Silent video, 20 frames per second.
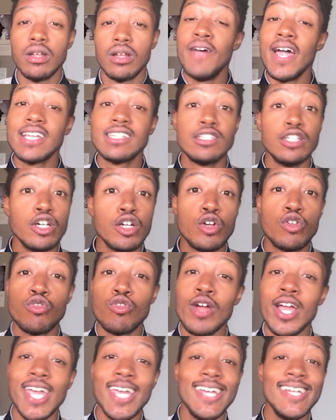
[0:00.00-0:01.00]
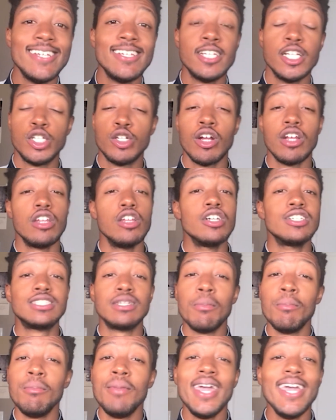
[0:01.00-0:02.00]
Effects look great, the trailer
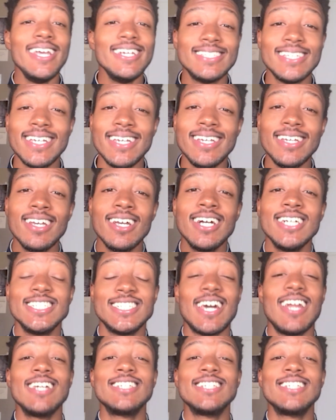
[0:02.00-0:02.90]
looks amazing.